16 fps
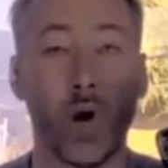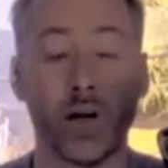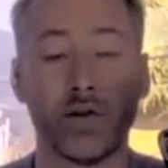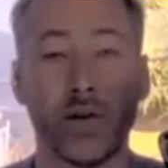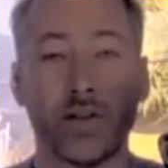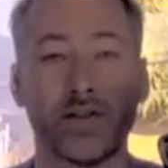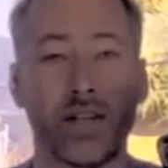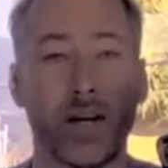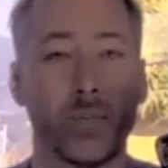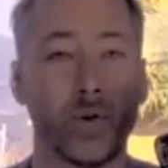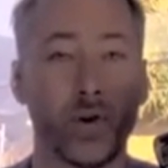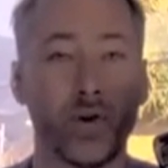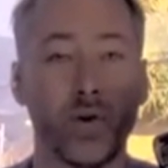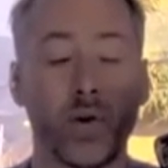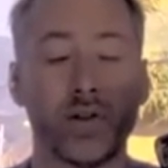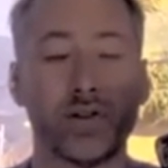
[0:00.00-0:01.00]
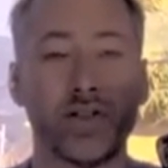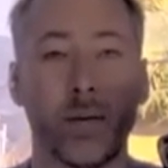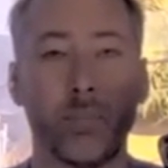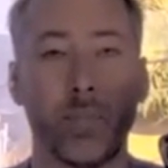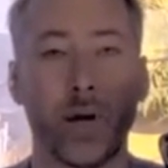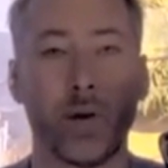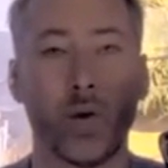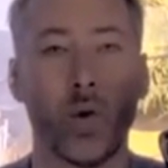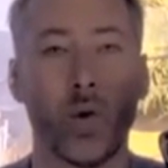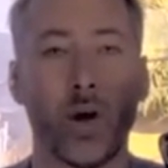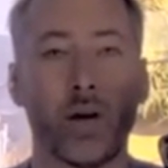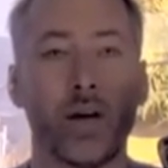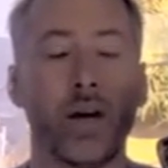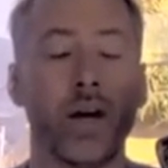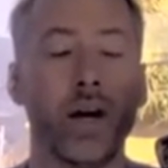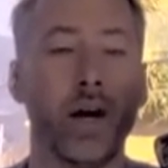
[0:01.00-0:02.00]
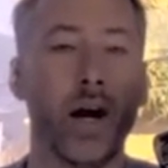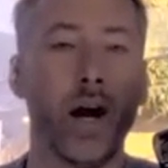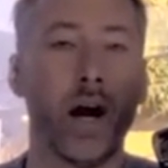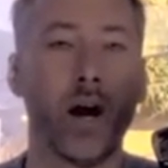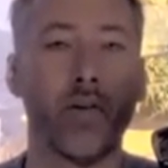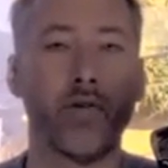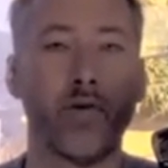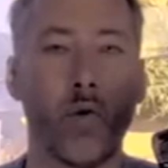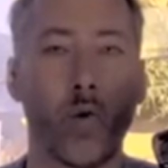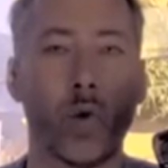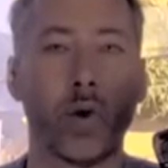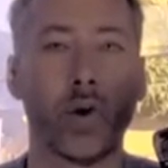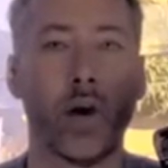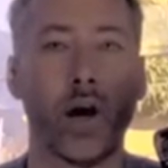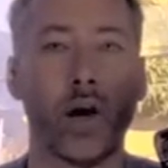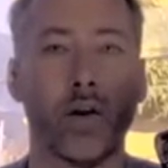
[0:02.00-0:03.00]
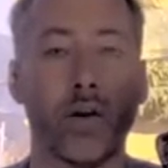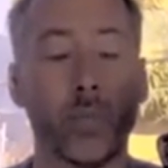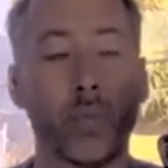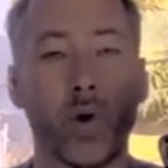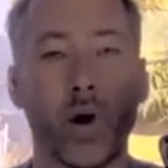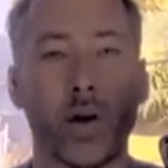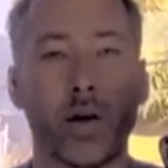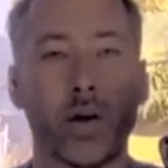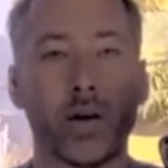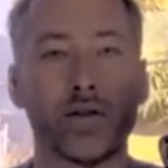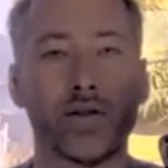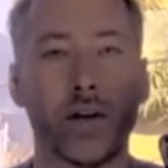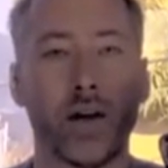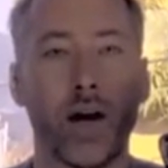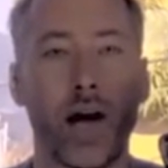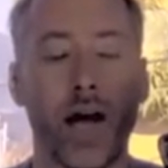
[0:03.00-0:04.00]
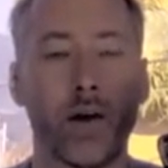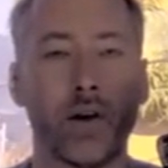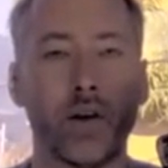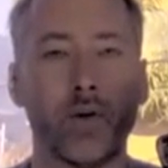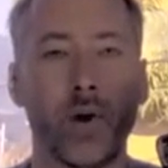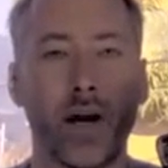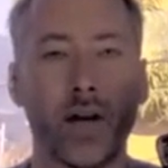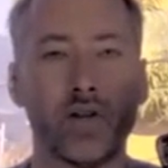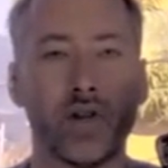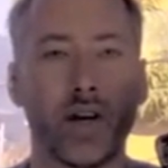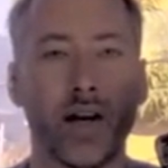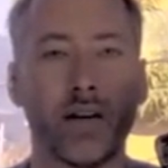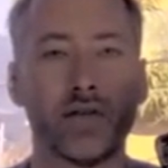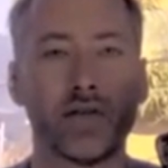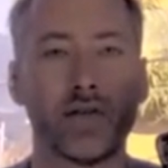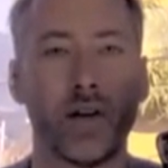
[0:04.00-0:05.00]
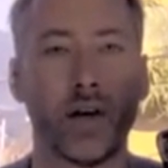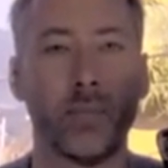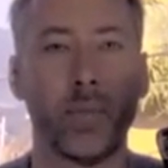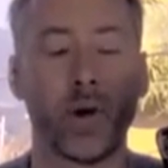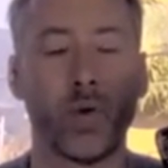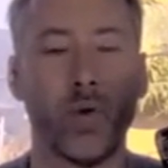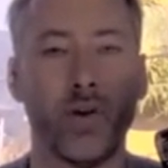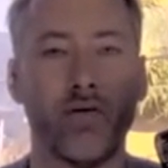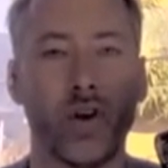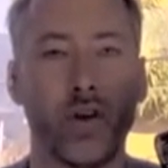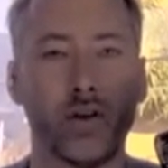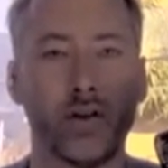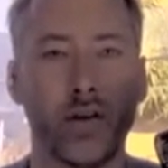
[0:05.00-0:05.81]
want to accept or do accept Bitcoin for their products, how do you hedge against Bitcoin